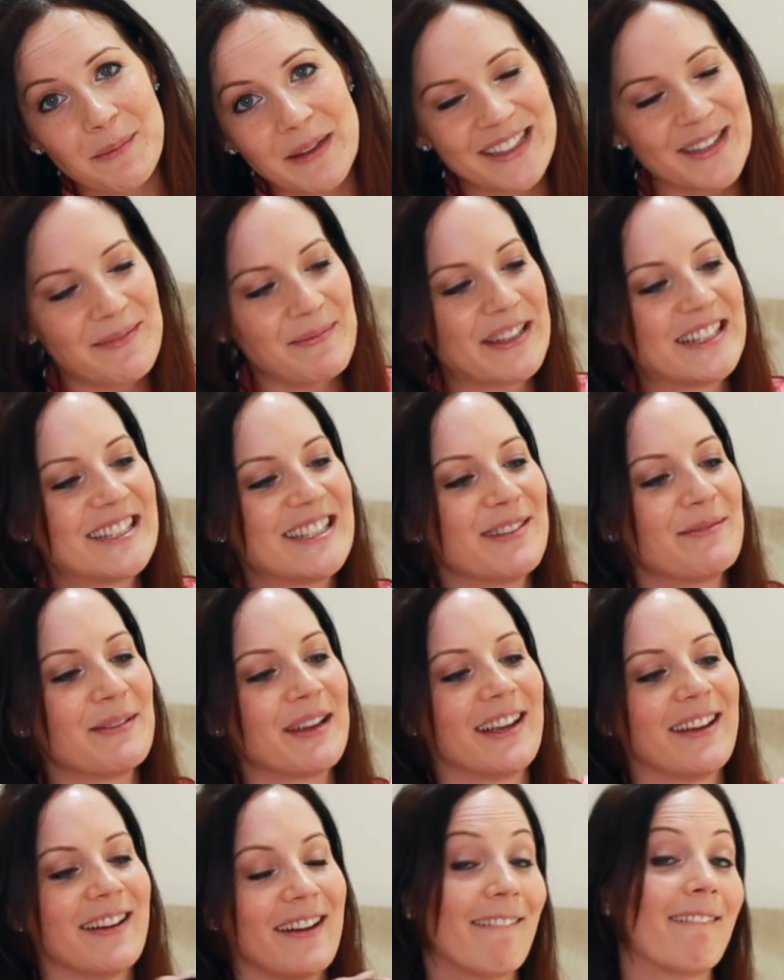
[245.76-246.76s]

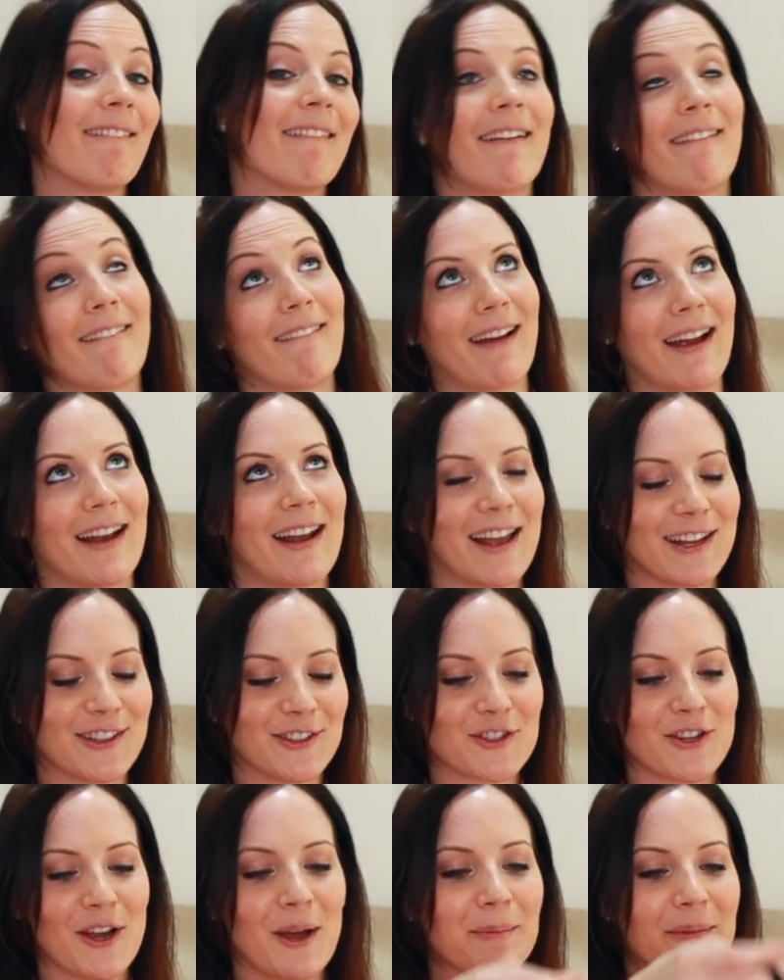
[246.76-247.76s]
Intimissimi, I like to
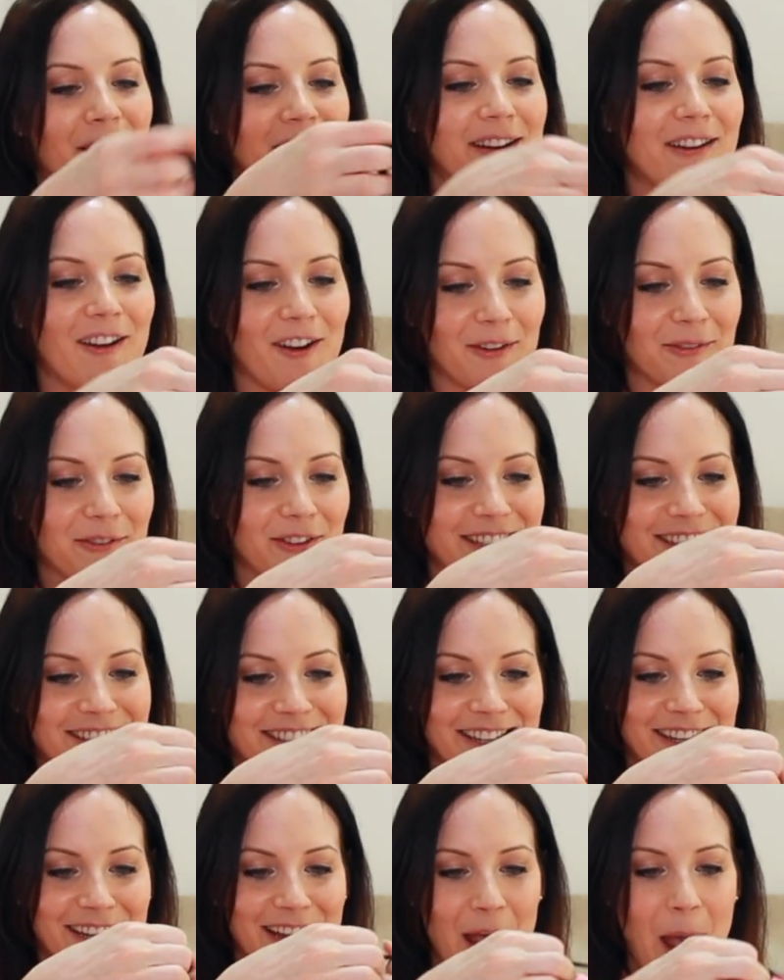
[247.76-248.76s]
shop there,
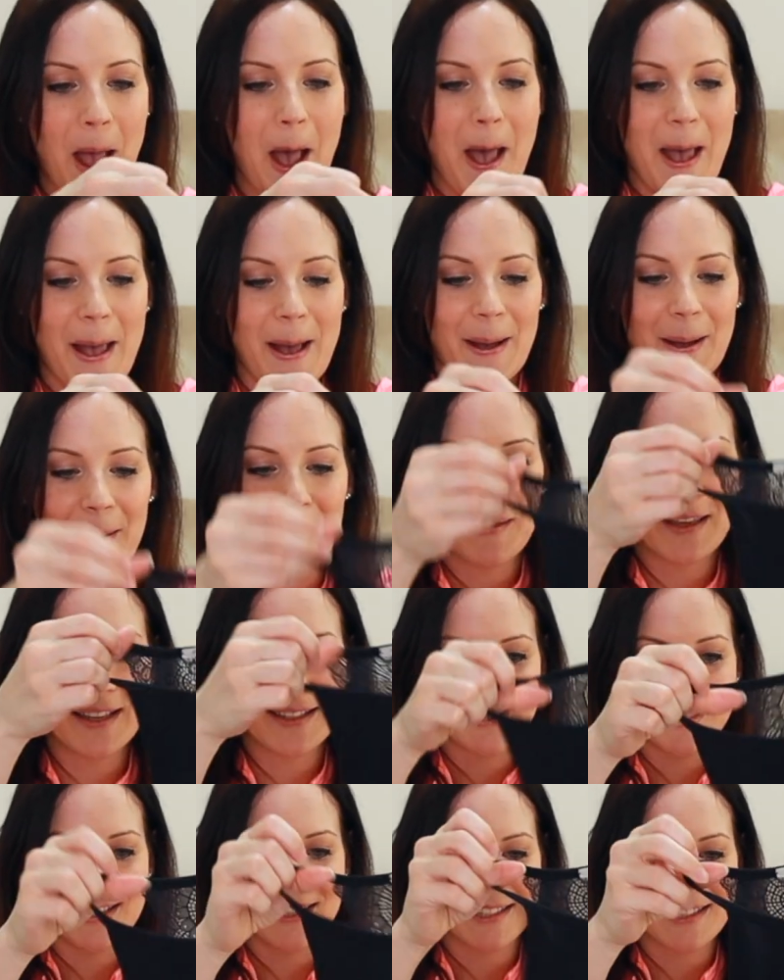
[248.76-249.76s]
obviously,
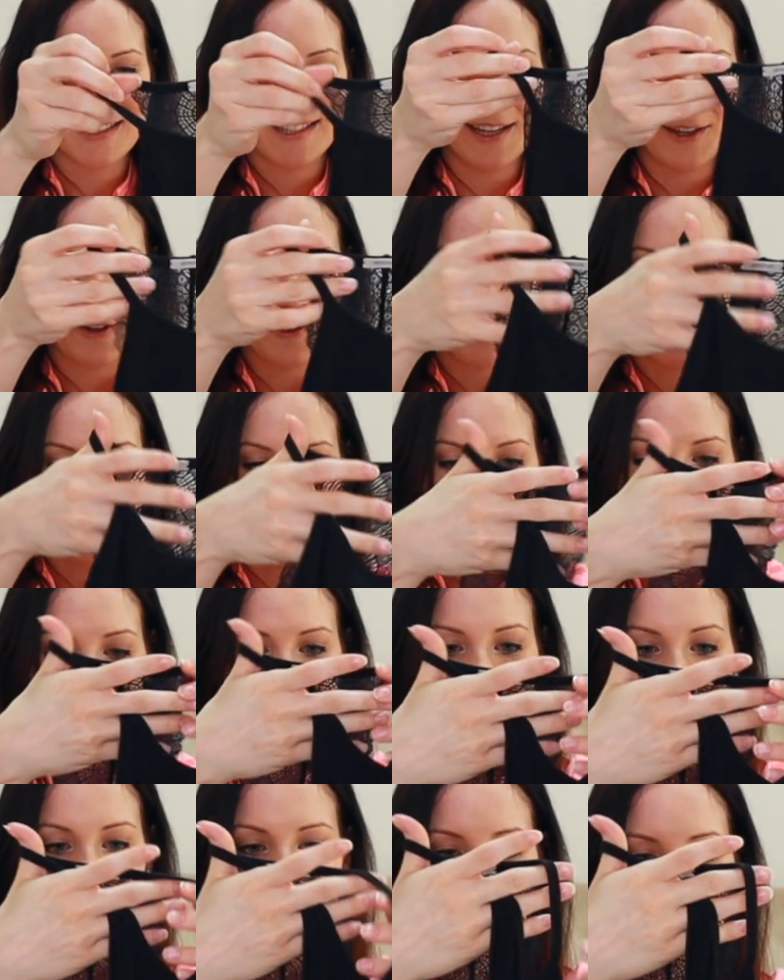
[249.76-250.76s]
is this little
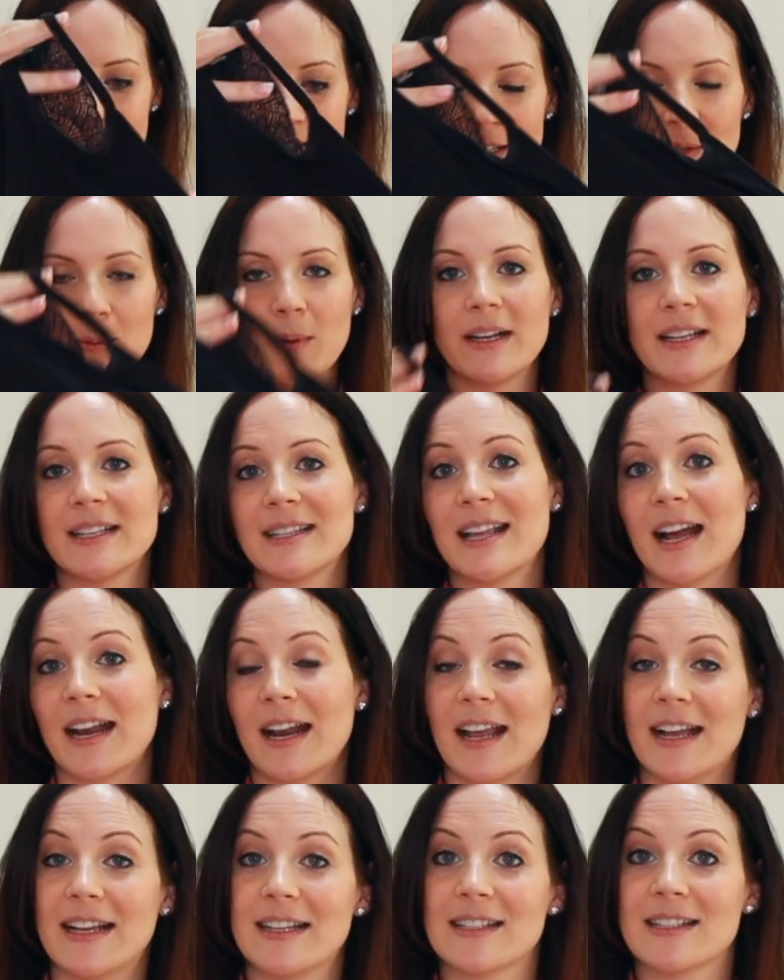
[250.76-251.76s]
number. This one is
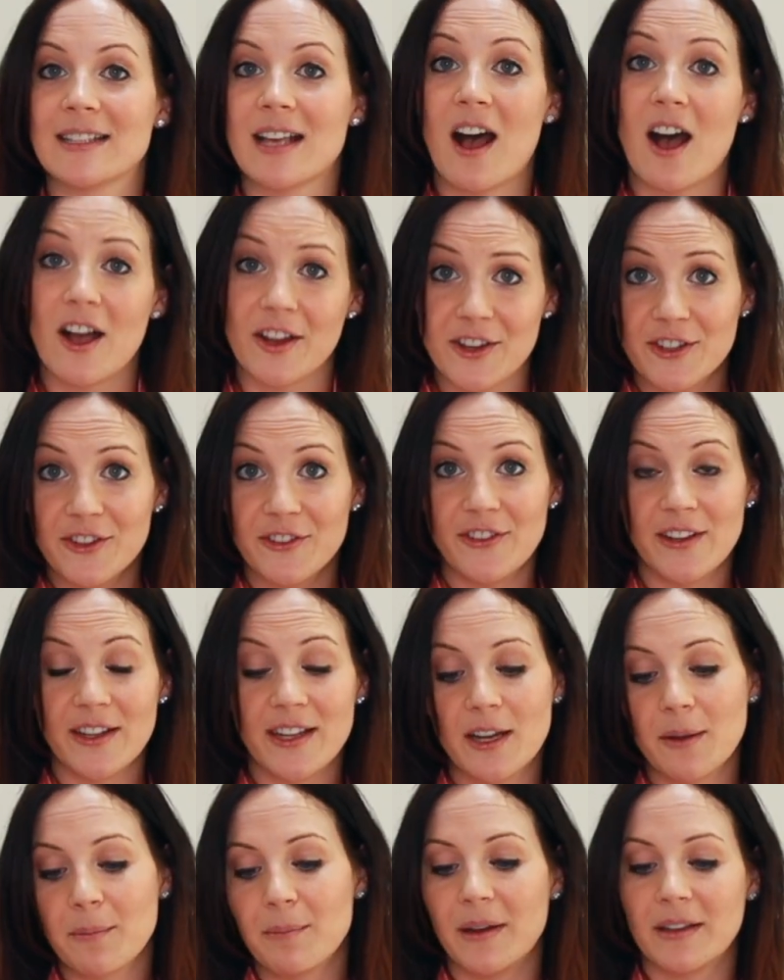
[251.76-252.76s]
not as huggier
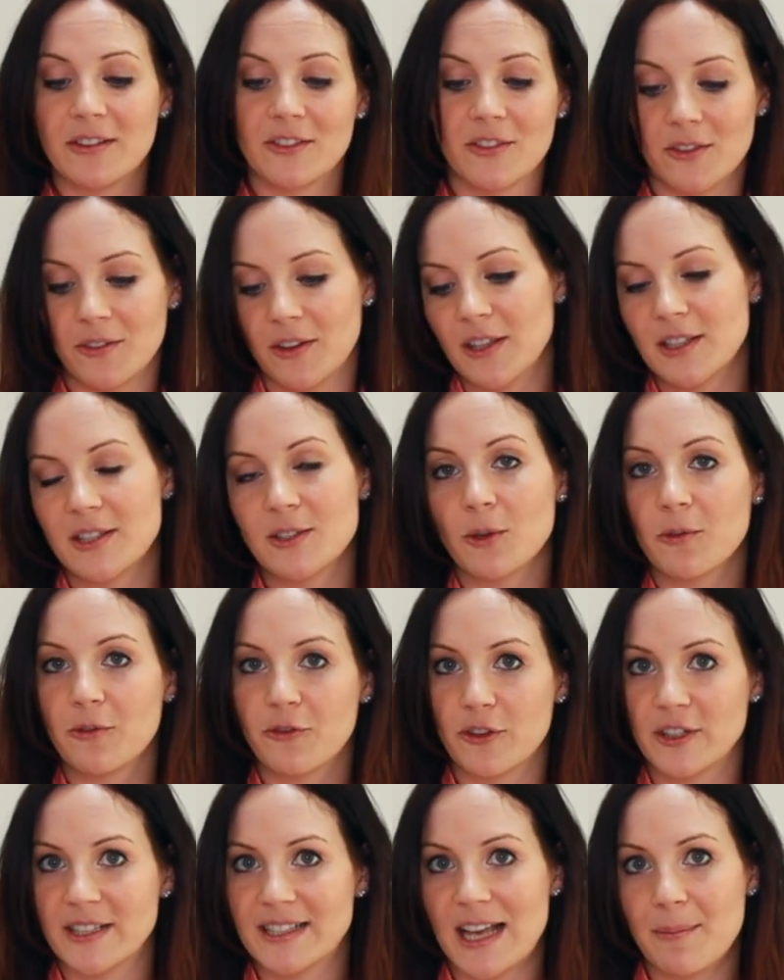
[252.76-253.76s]
fitting, but it's
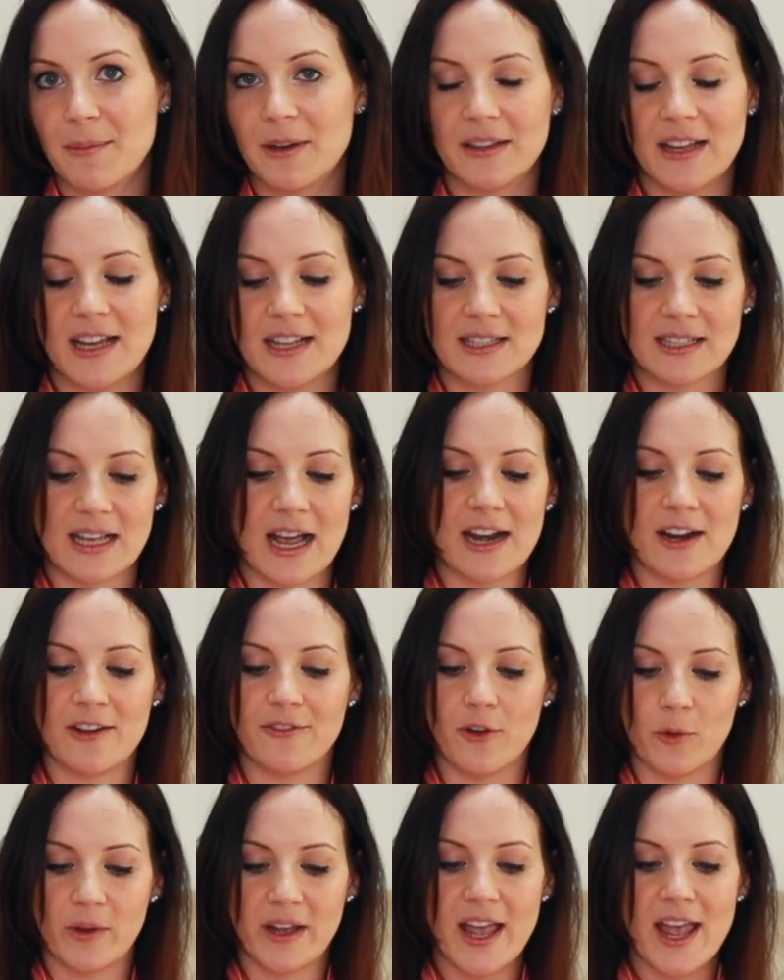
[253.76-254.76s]
for summer, that's kind
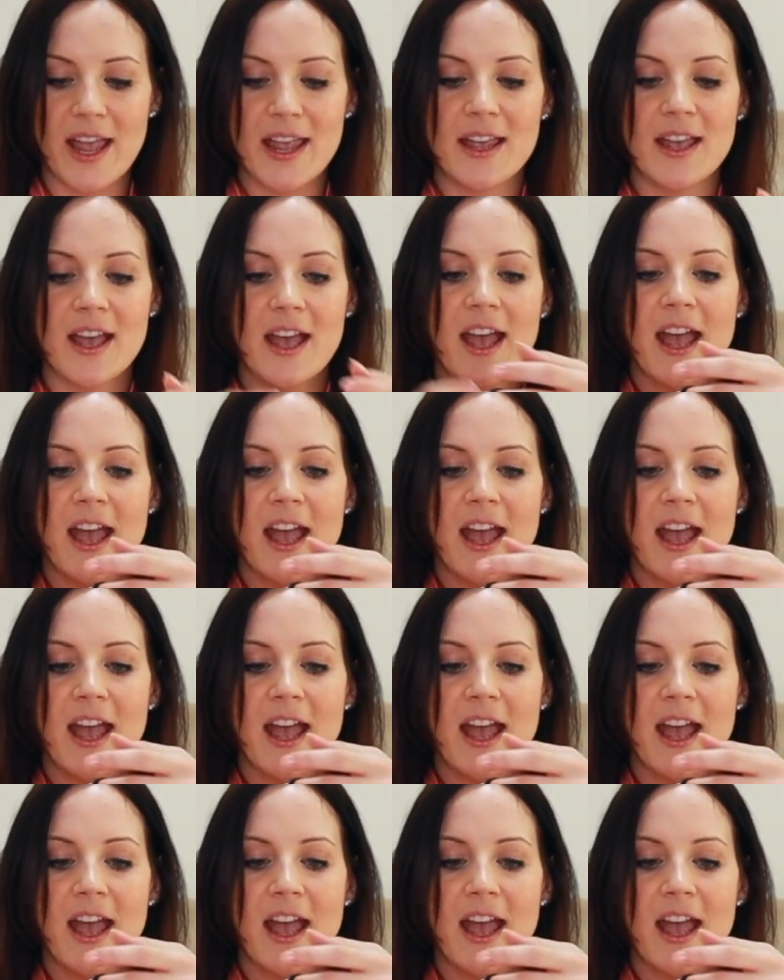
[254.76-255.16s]
of okay.